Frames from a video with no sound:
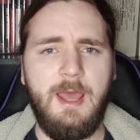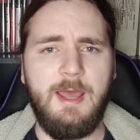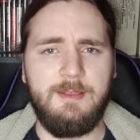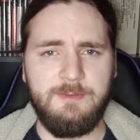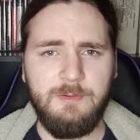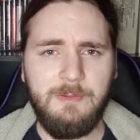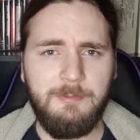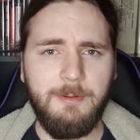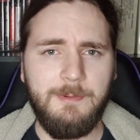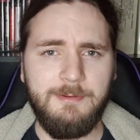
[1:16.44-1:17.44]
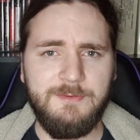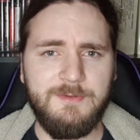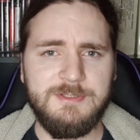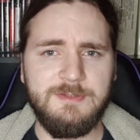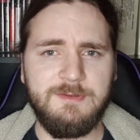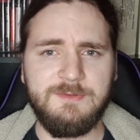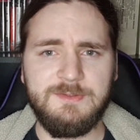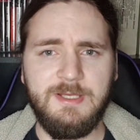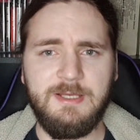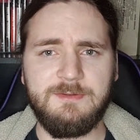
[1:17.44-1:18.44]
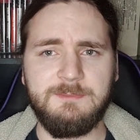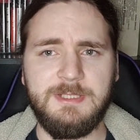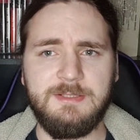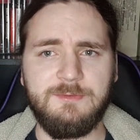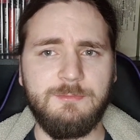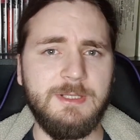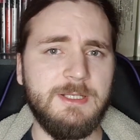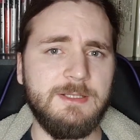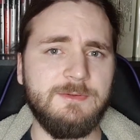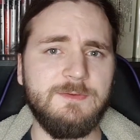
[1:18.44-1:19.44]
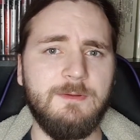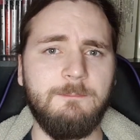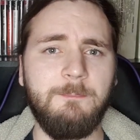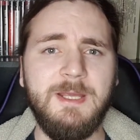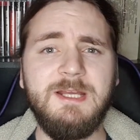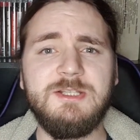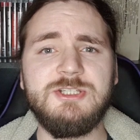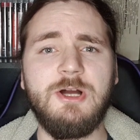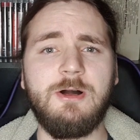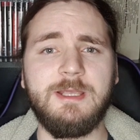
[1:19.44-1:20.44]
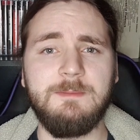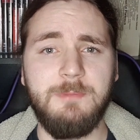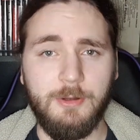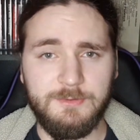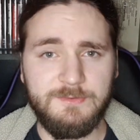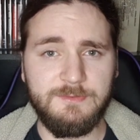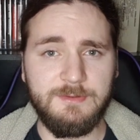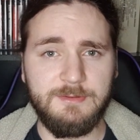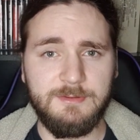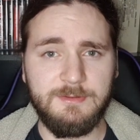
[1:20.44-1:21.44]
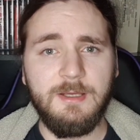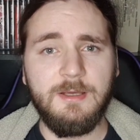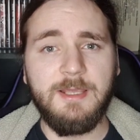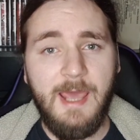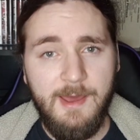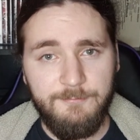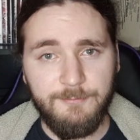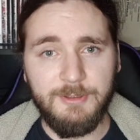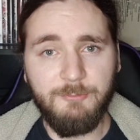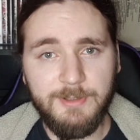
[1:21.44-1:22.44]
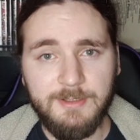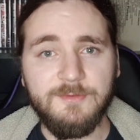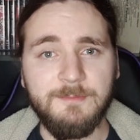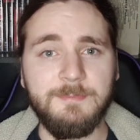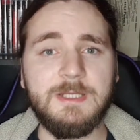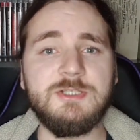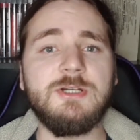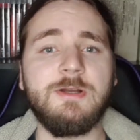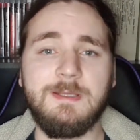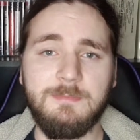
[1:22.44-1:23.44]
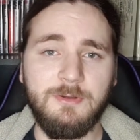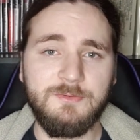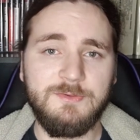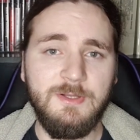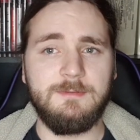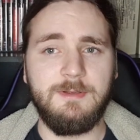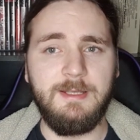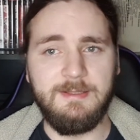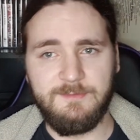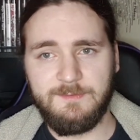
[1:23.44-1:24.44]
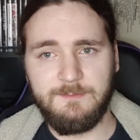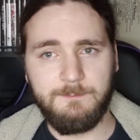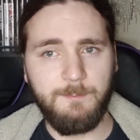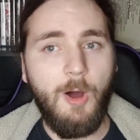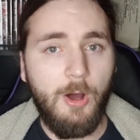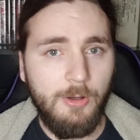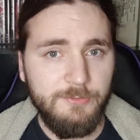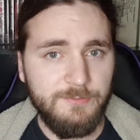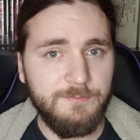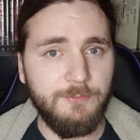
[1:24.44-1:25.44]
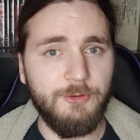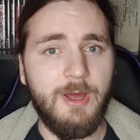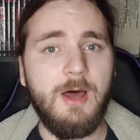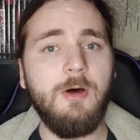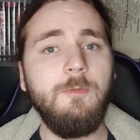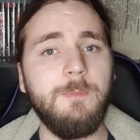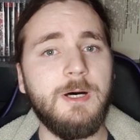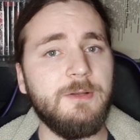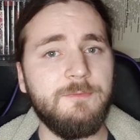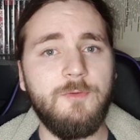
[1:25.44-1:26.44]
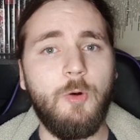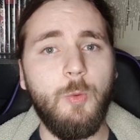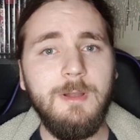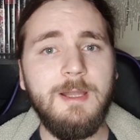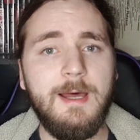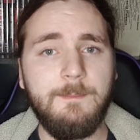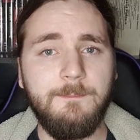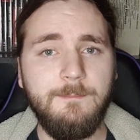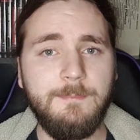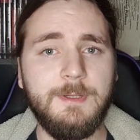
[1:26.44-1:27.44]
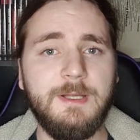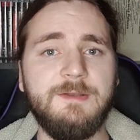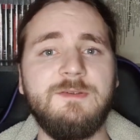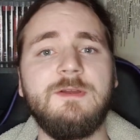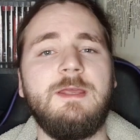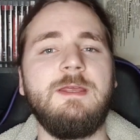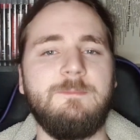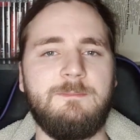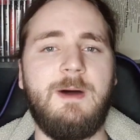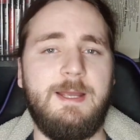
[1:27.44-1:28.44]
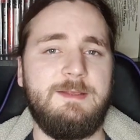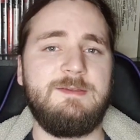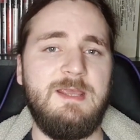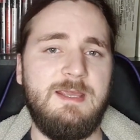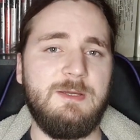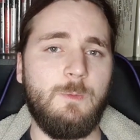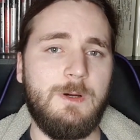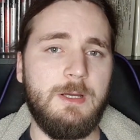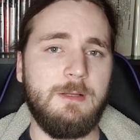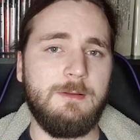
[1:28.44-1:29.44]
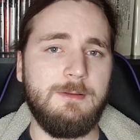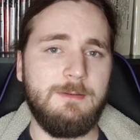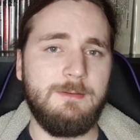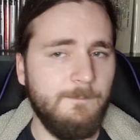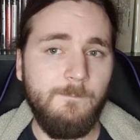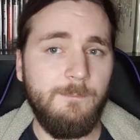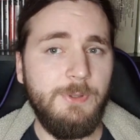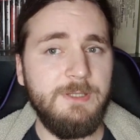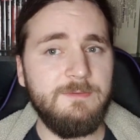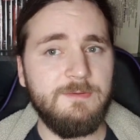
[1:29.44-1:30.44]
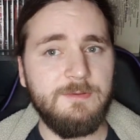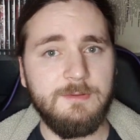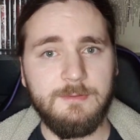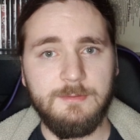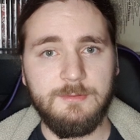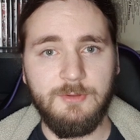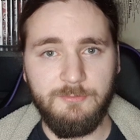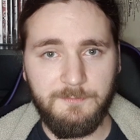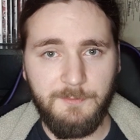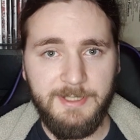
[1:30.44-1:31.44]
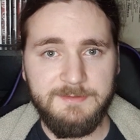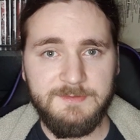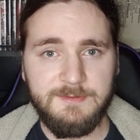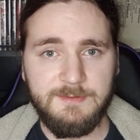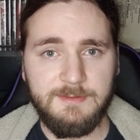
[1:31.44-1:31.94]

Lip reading: And doing the proper research in this case means reading some big chunky books. Carefully reading some big chunky books. It's paused for now, part 4 will happen, but it might take a while. But don't fret,